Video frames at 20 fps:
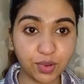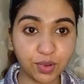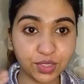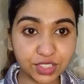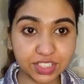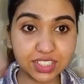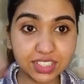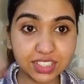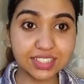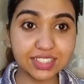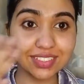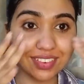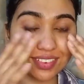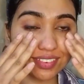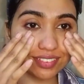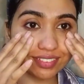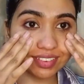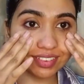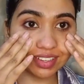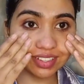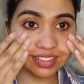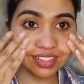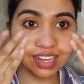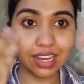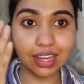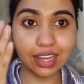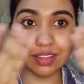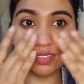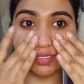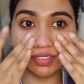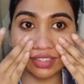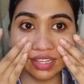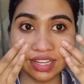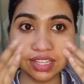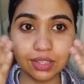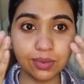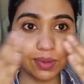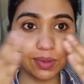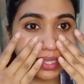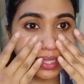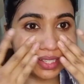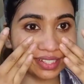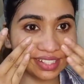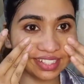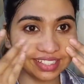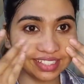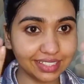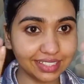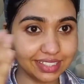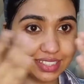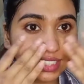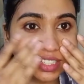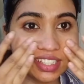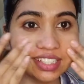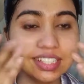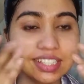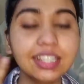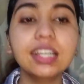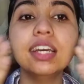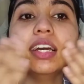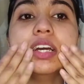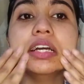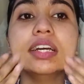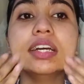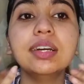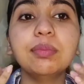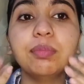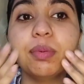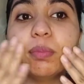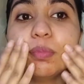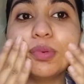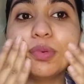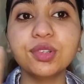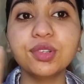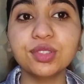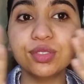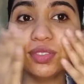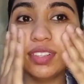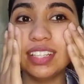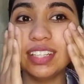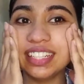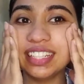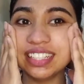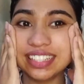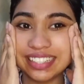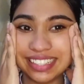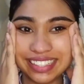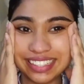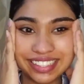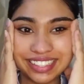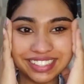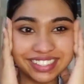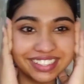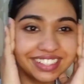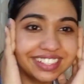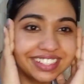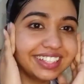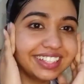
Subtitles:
wash this off and I feel like quite clean. My pores feel clean.